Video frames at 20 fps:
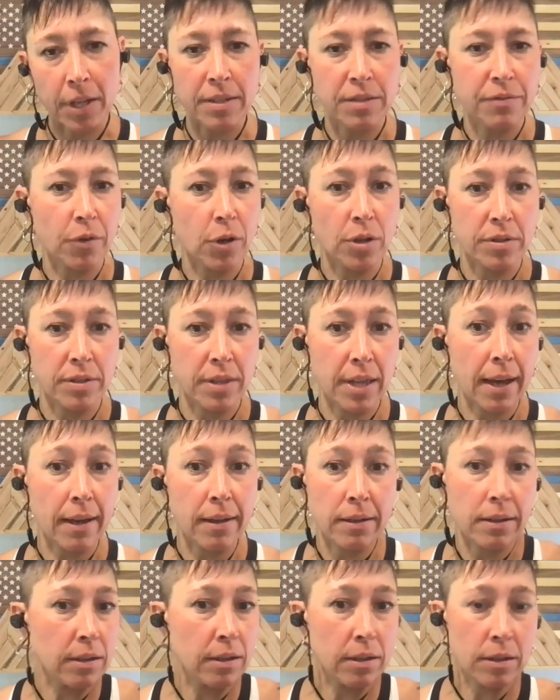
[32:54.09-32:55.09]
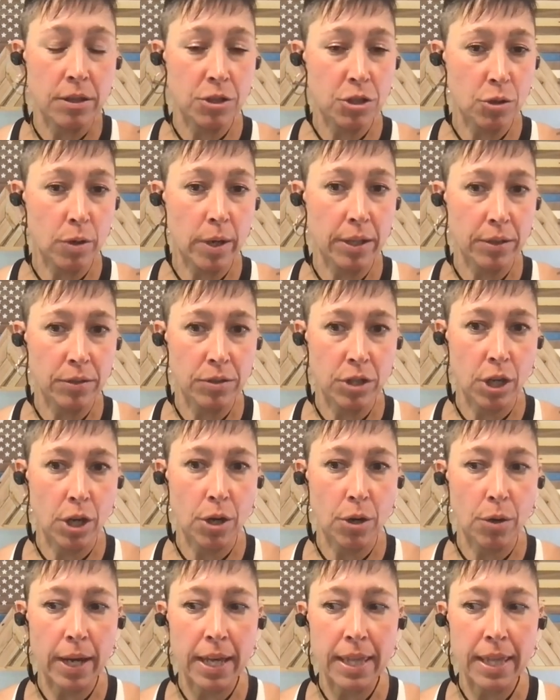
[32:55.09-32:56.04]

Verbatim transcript: as far as that the trails go.